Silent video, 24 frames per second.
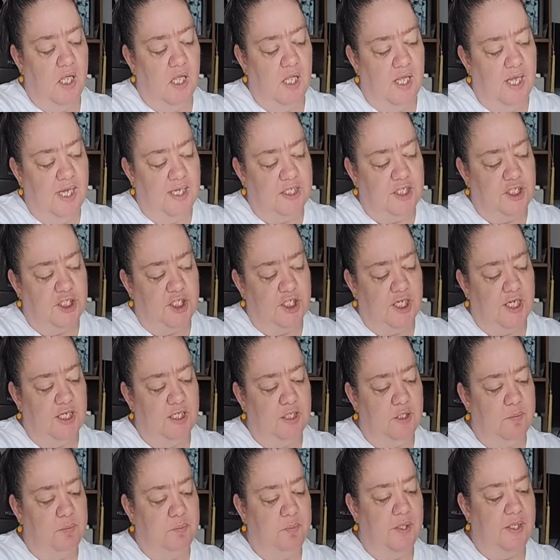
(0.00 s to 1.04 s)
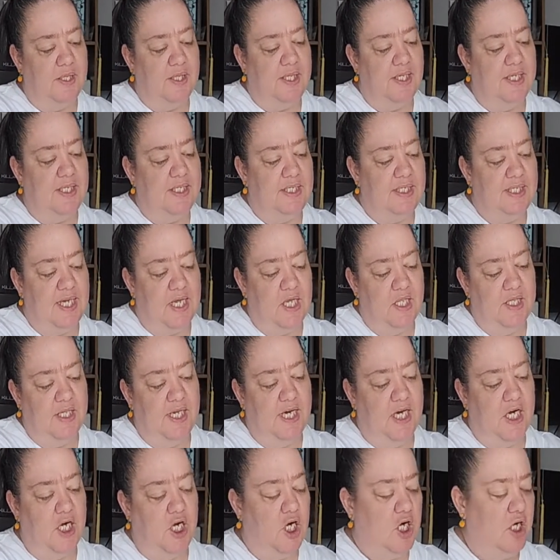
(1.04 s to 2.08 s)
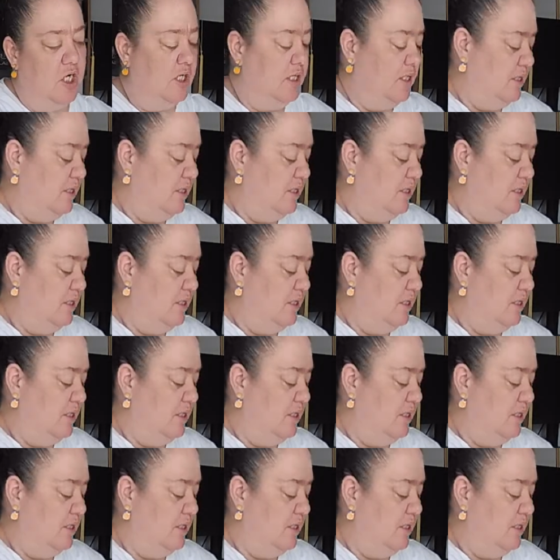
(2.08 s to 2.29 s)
Let's just put this down there.